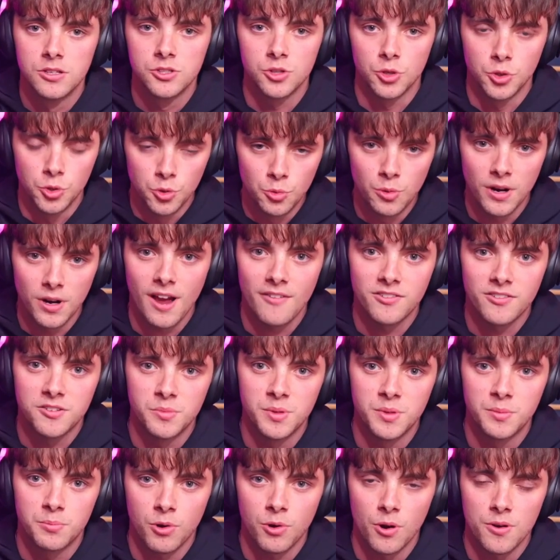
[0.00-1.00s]
So you would have to
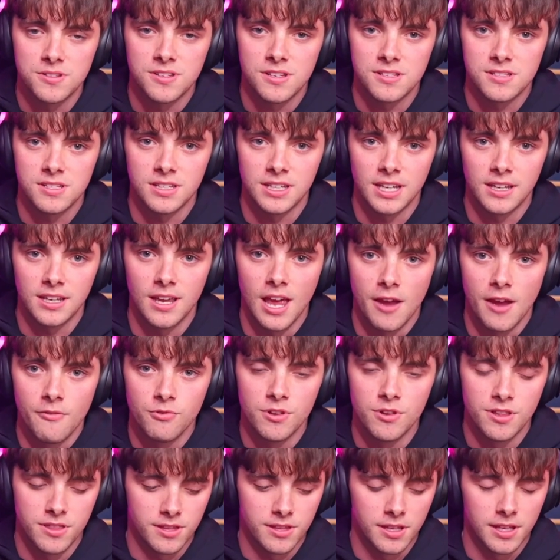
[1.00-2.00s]
be processing
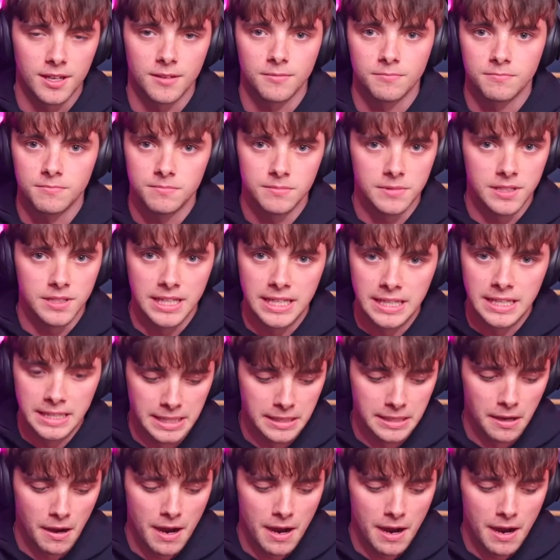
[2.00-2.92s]
everything in the